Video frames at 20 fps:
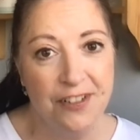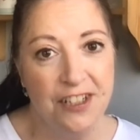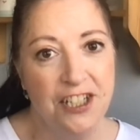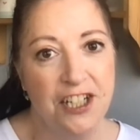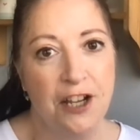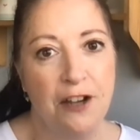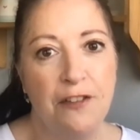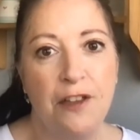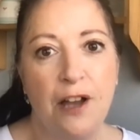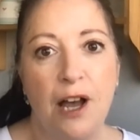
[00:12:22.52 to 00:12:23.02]

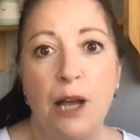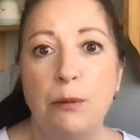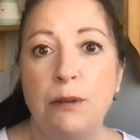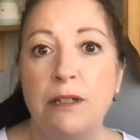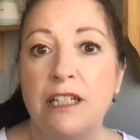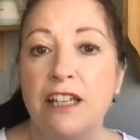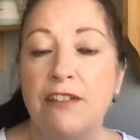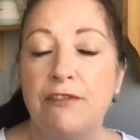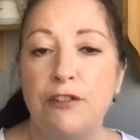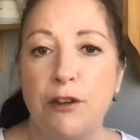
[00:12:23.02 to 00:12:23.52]
video that I
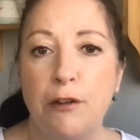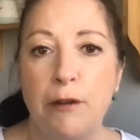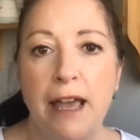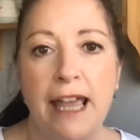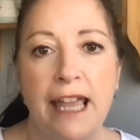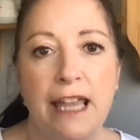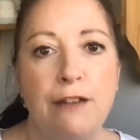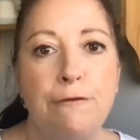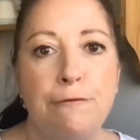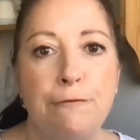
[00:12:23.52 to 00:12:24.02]
would give you
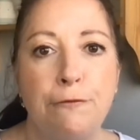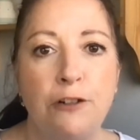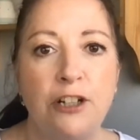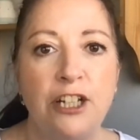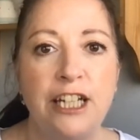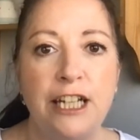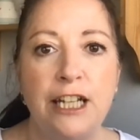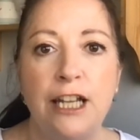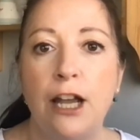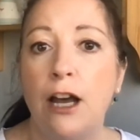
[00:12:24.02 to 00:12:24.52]
a
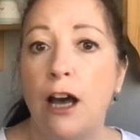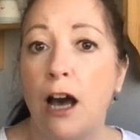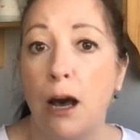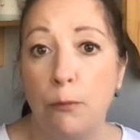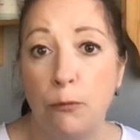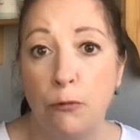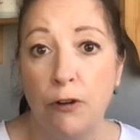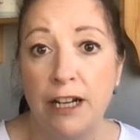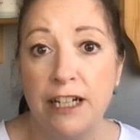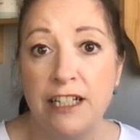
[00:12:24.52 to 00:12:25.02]
free
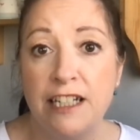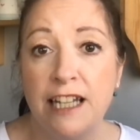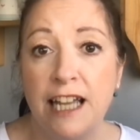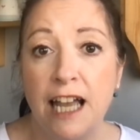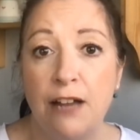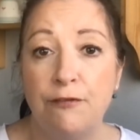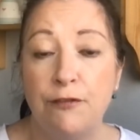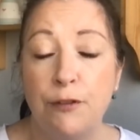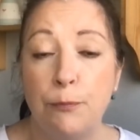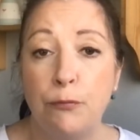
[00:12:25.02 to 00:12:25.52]
upgrade to
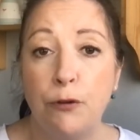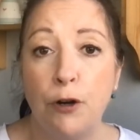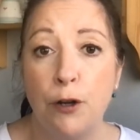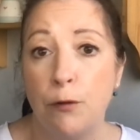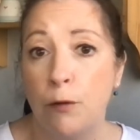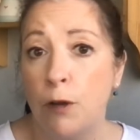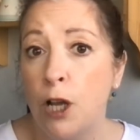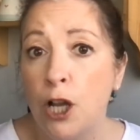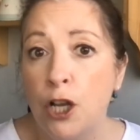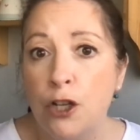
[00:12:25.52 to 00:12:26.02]
Canva
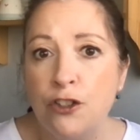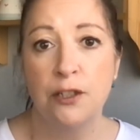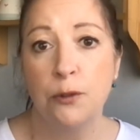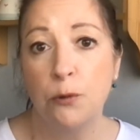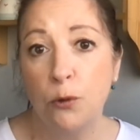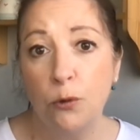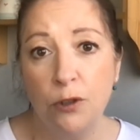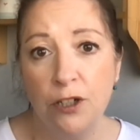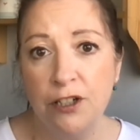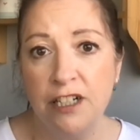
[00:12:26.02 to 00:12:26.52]
Pro. So
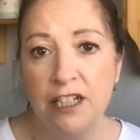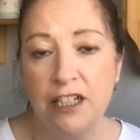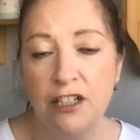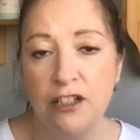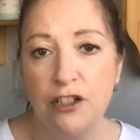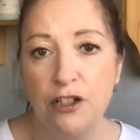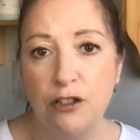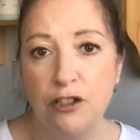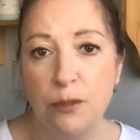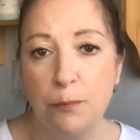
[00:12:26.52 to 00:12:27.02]
all you need to
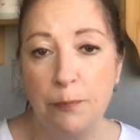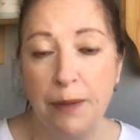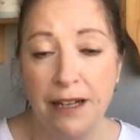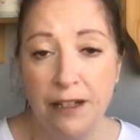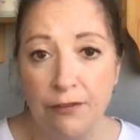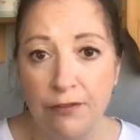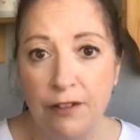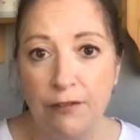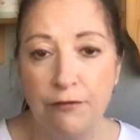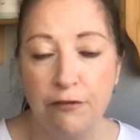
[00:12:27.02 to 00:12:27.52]
do to
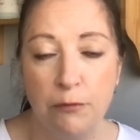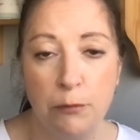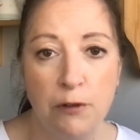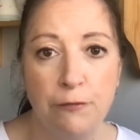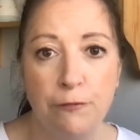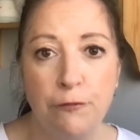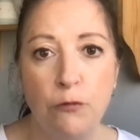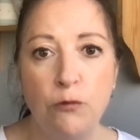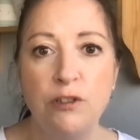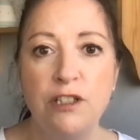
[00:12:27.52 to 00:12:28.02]
benefit from a
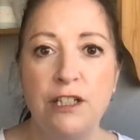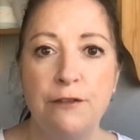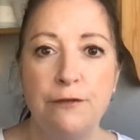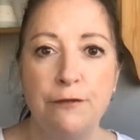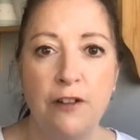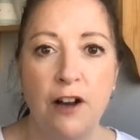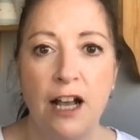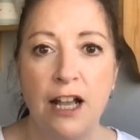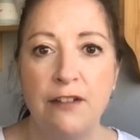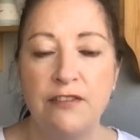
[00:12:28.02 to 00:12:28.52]

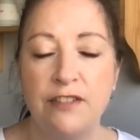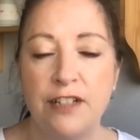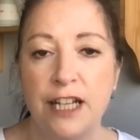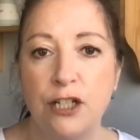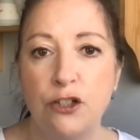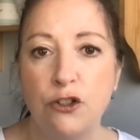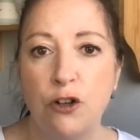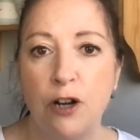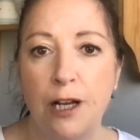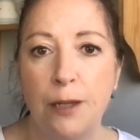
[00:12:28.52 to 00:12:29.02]
45 day
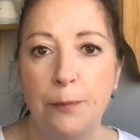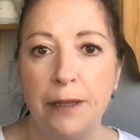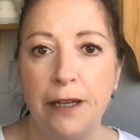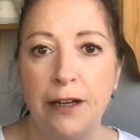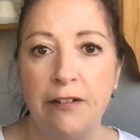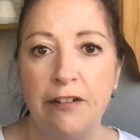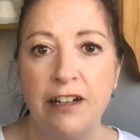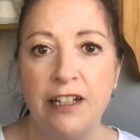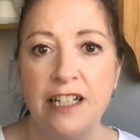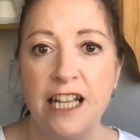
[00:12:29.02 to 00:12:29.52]
trial
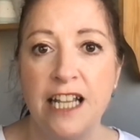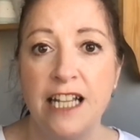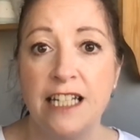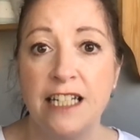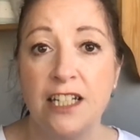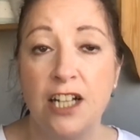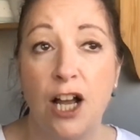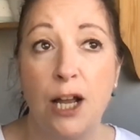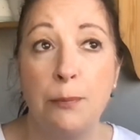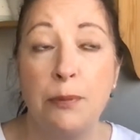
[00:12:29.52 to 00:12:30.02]
period is
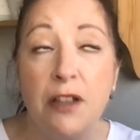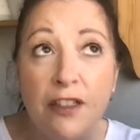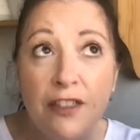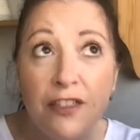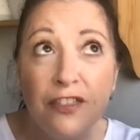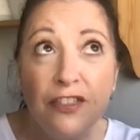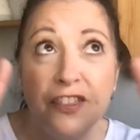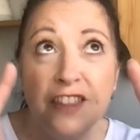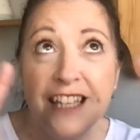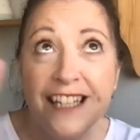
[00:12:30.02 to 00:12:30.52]
type
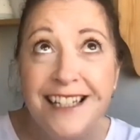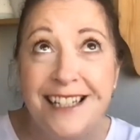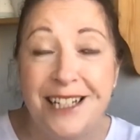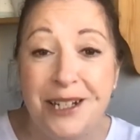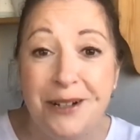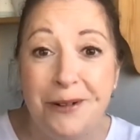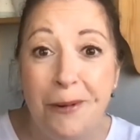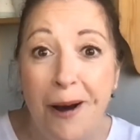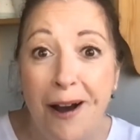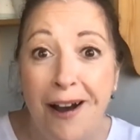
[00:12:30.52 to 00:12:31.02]
this
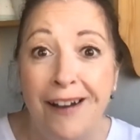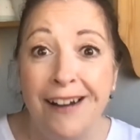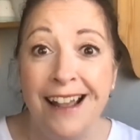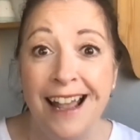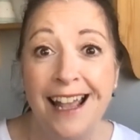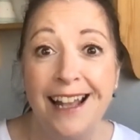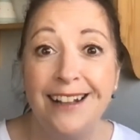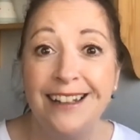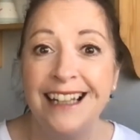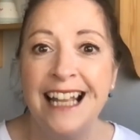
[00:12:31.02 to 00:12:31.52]

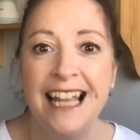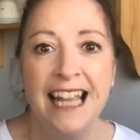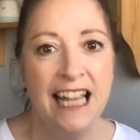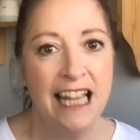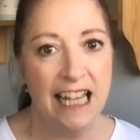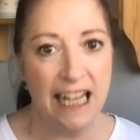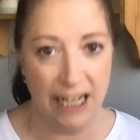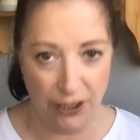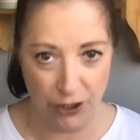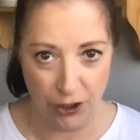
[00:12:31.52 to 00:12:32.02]
URL
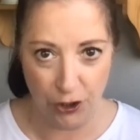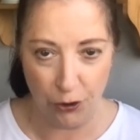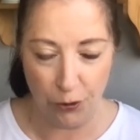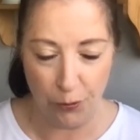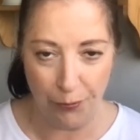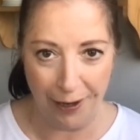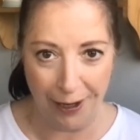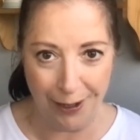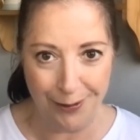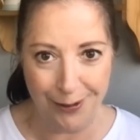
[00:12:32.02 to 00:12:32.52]
into your
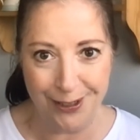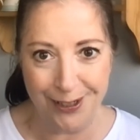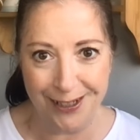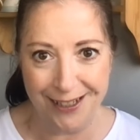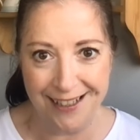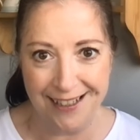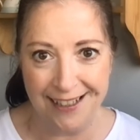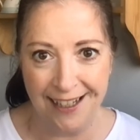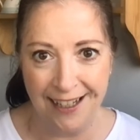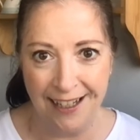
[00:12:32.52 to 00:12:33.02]

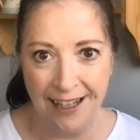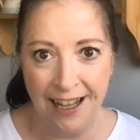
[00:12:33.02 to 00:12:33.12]
browsers.